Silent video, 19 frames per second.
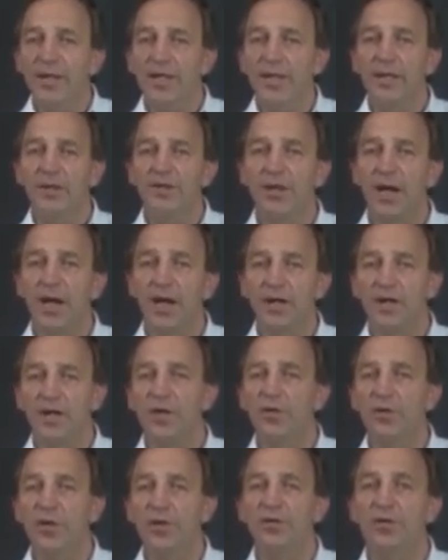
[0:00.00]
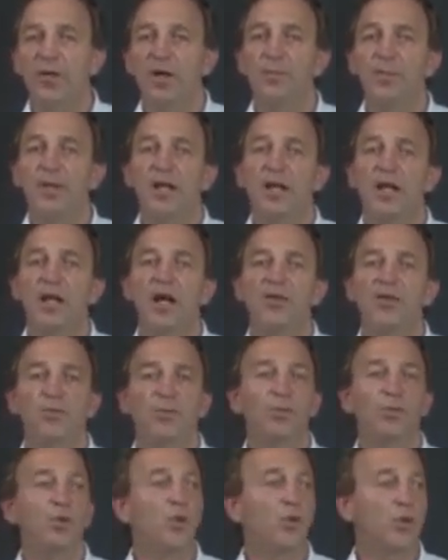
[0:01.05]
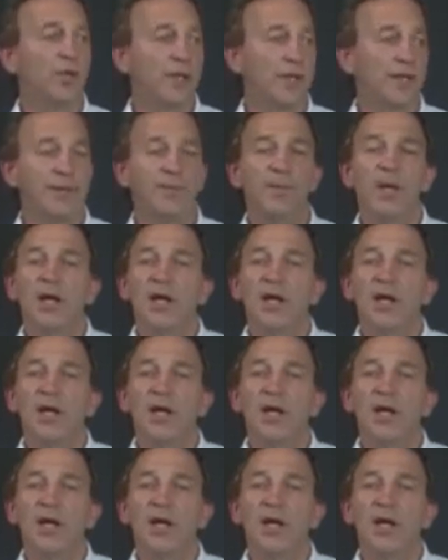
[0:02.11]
in diagnosis, can be classed broadly